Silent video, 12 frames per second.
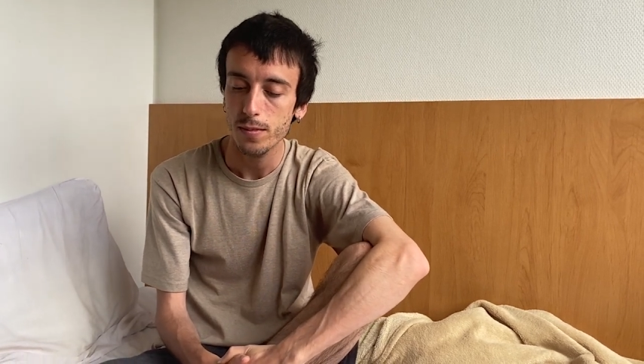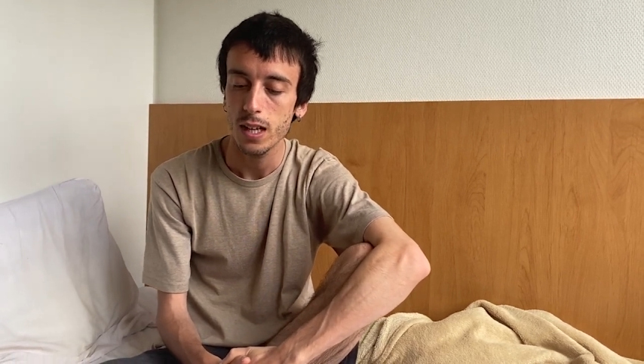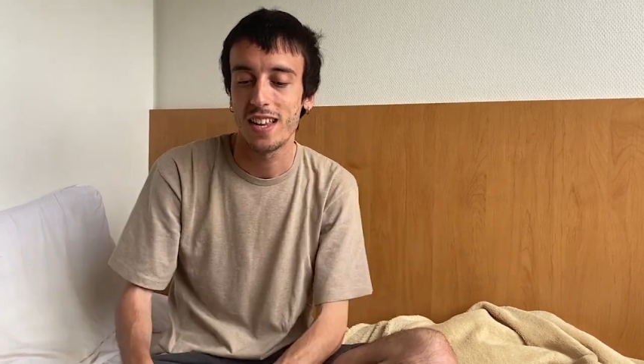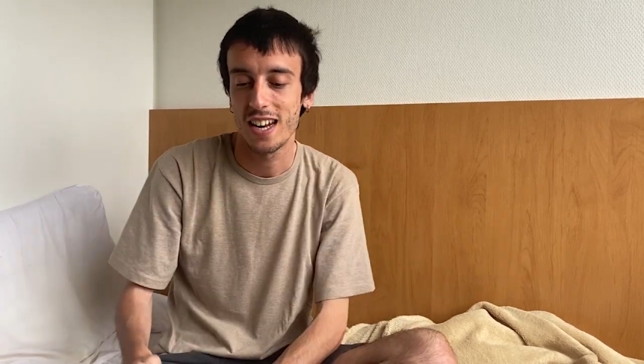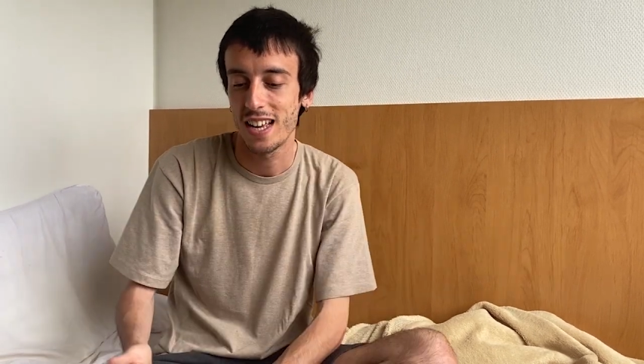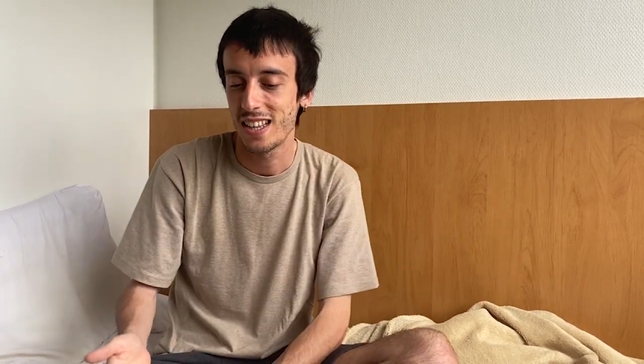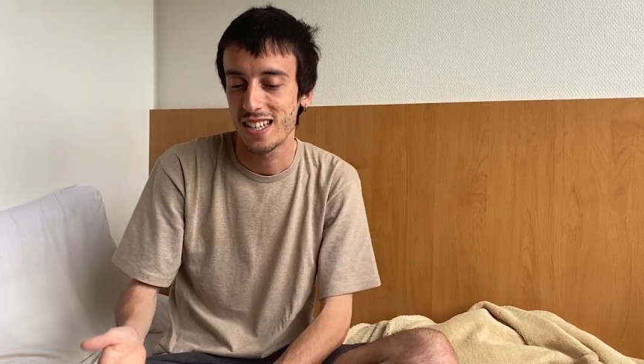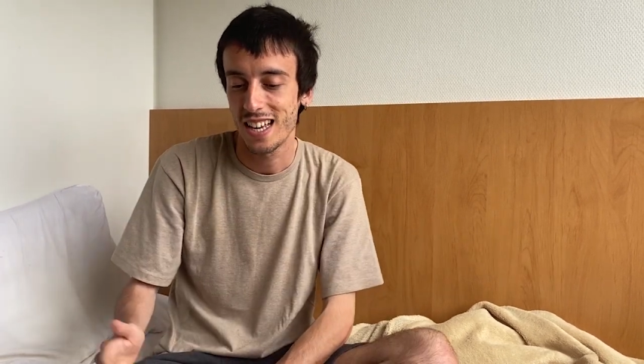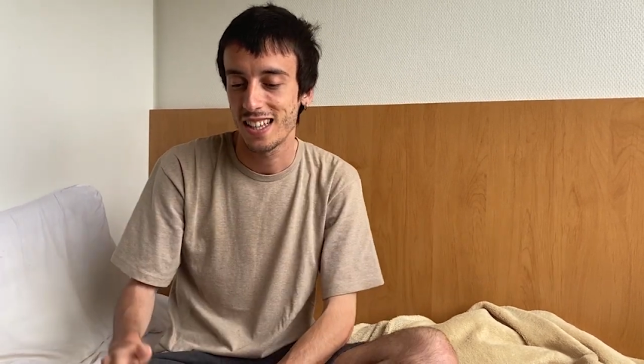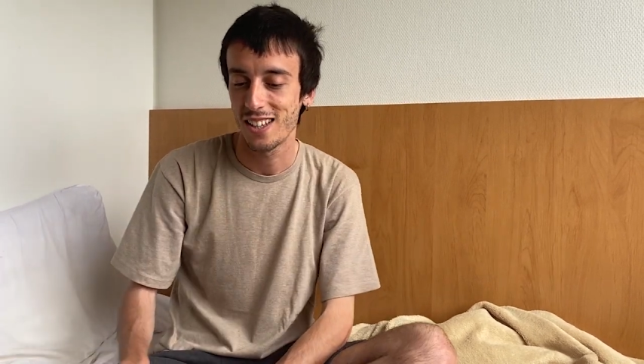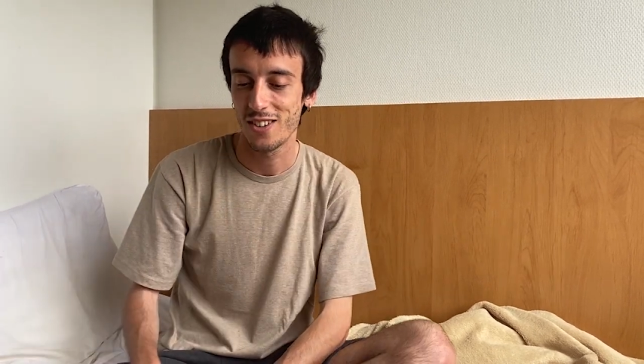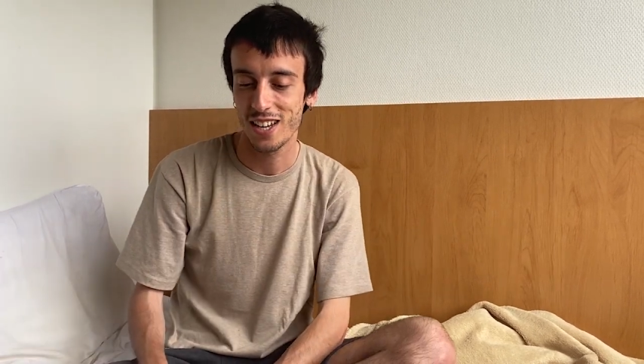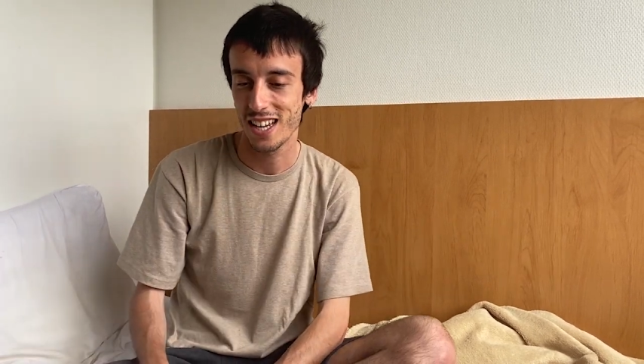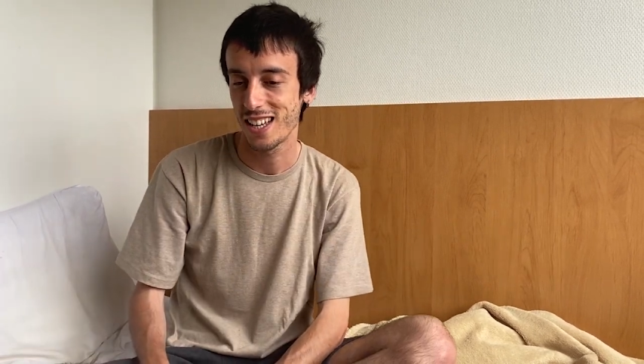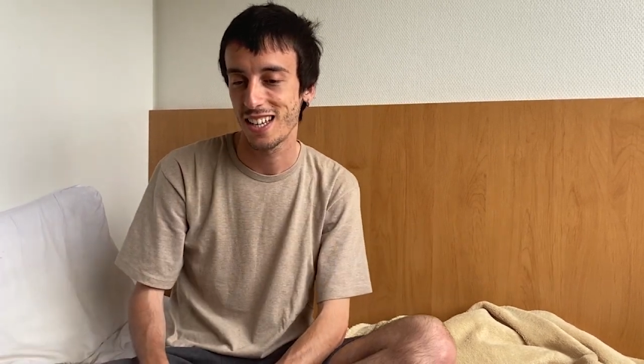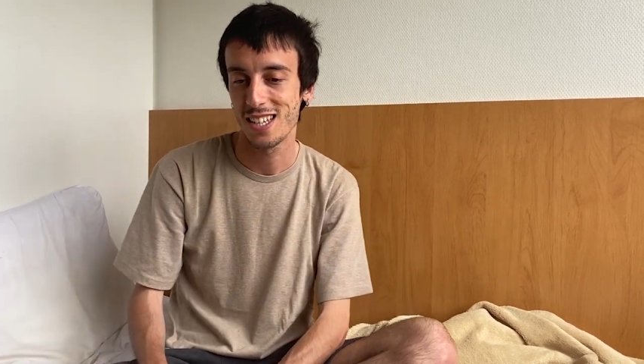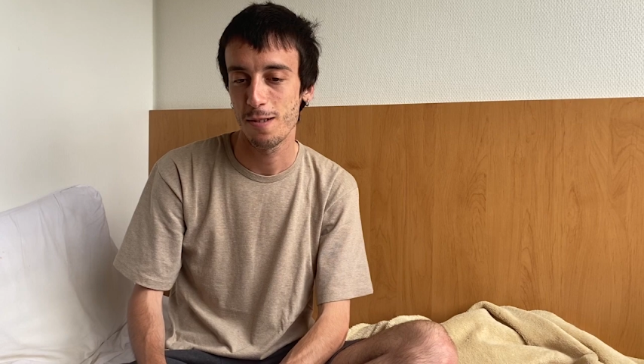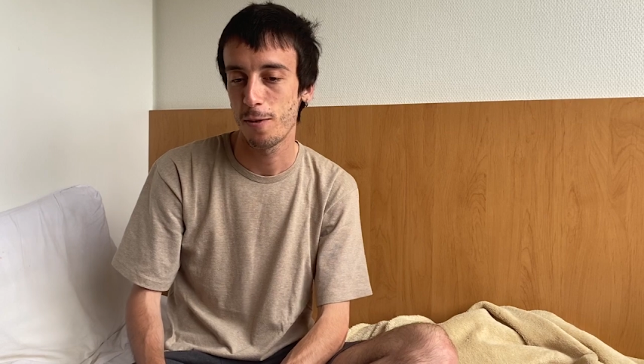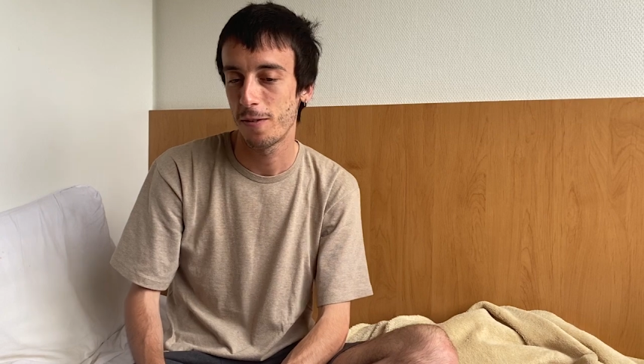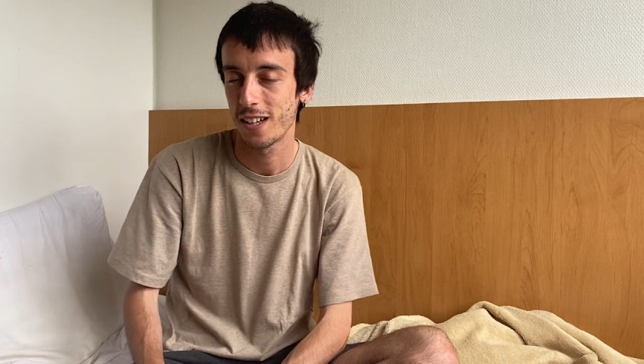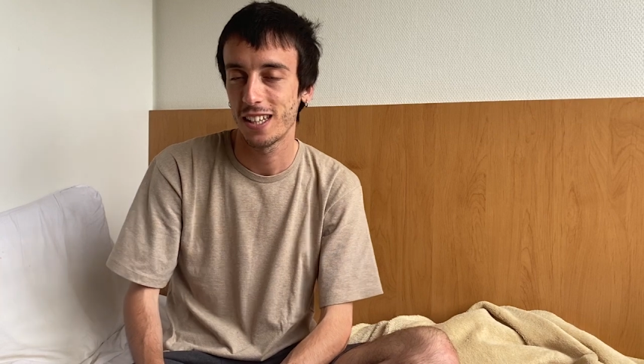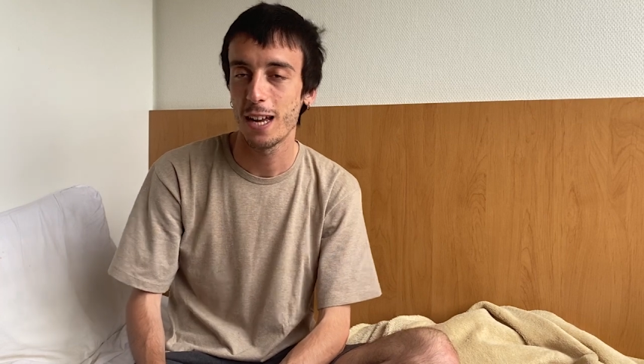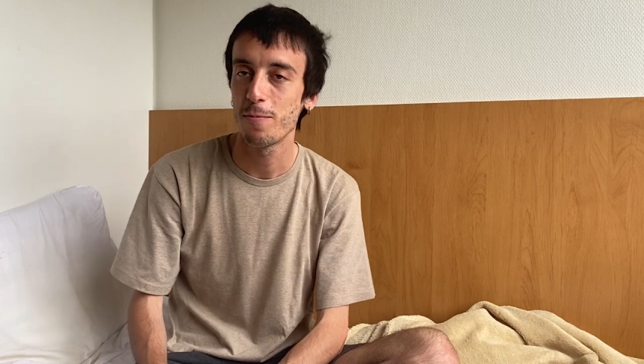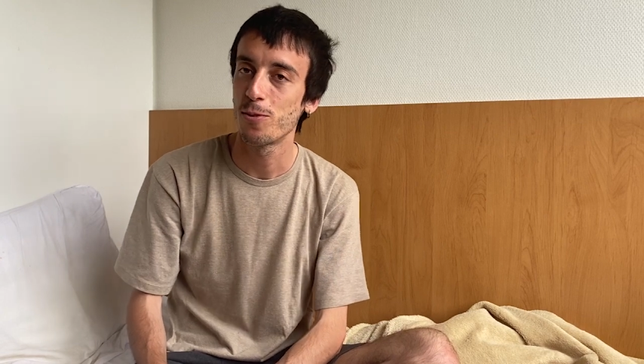Then I decided, okay, it's the
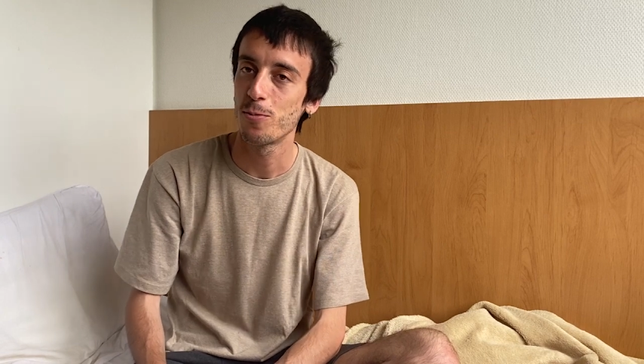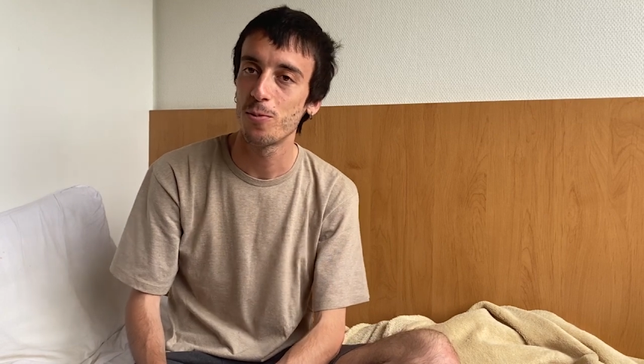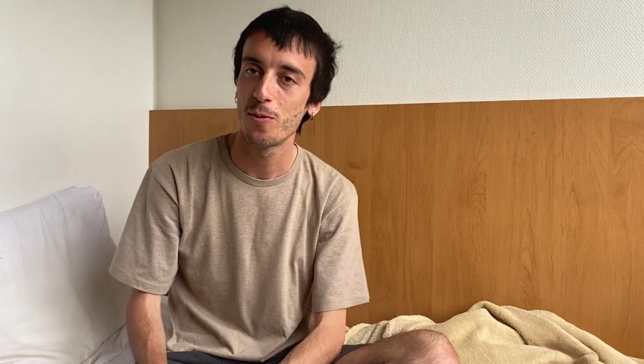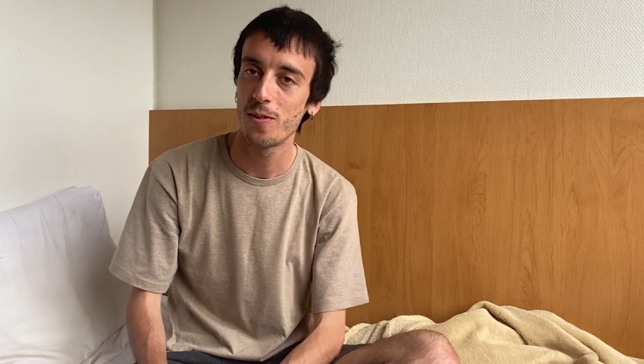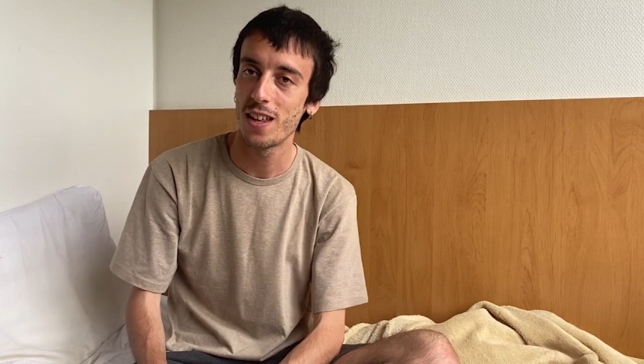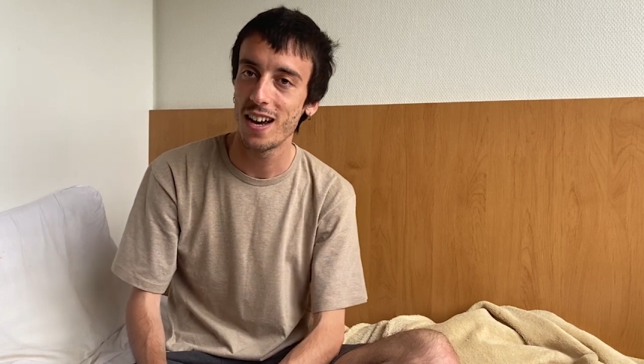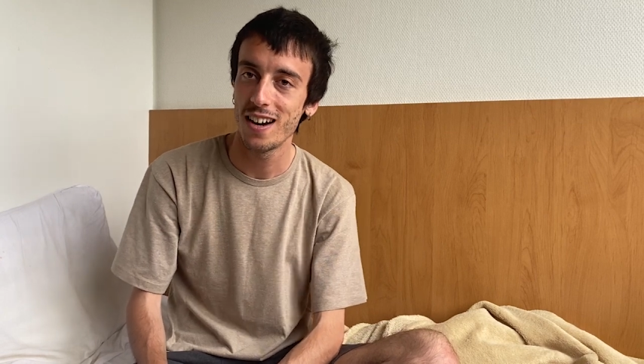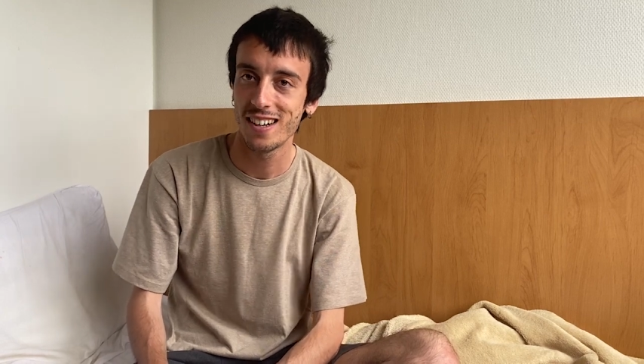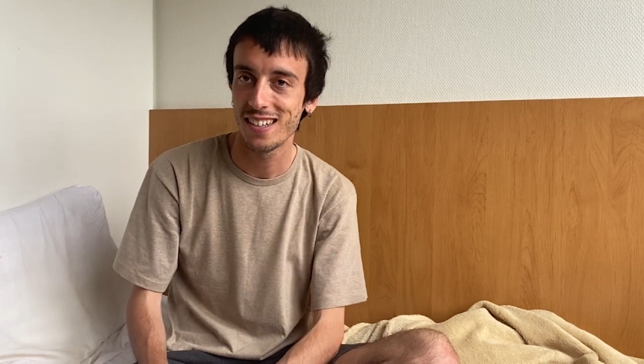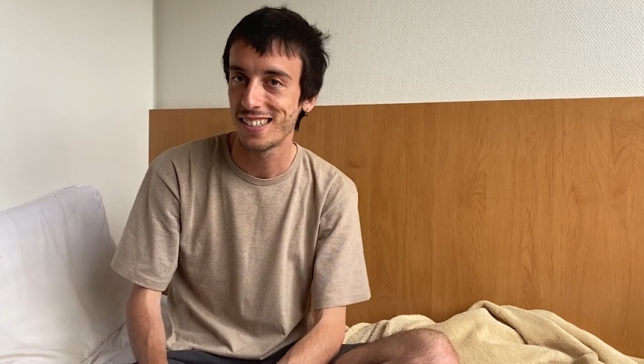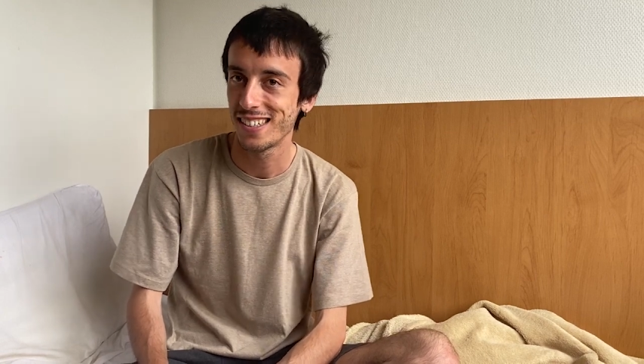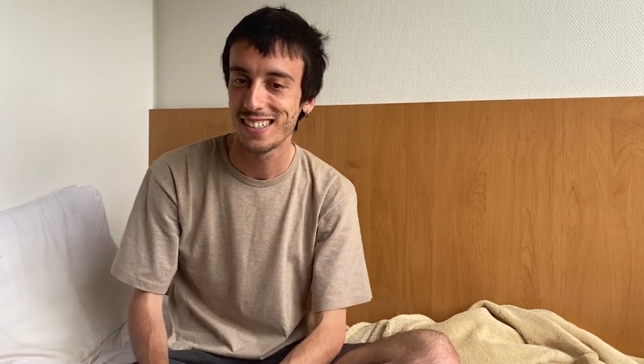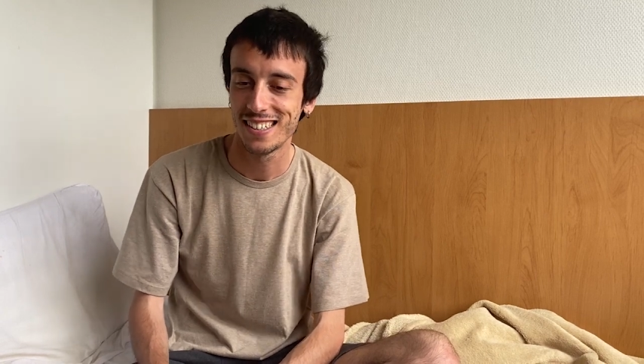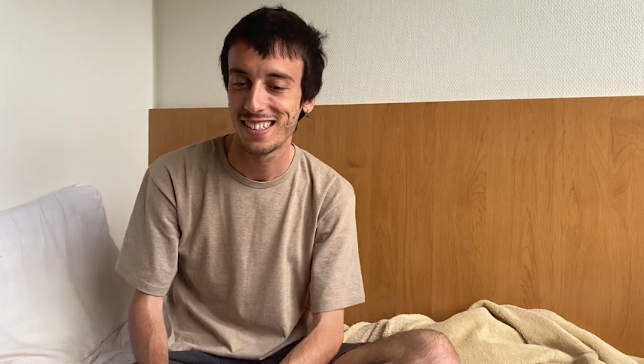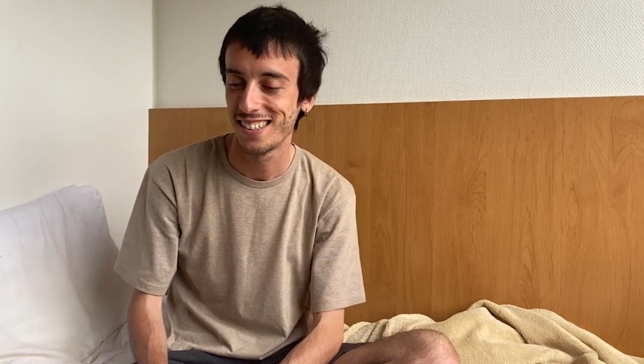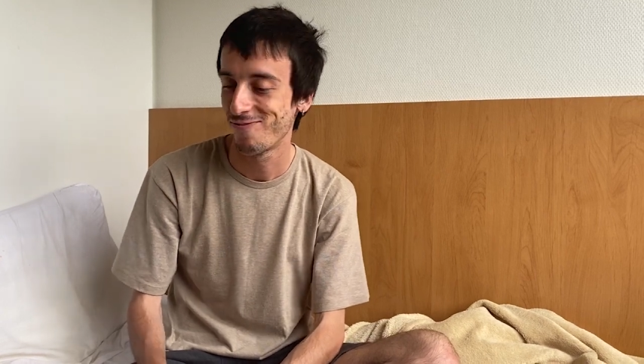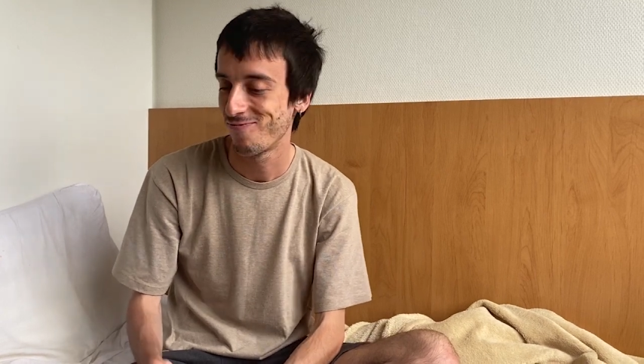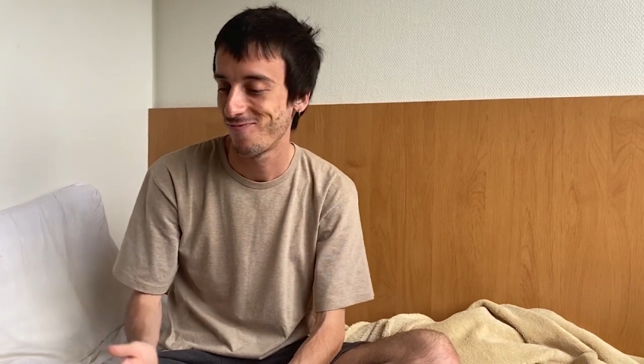perfect time to move there, and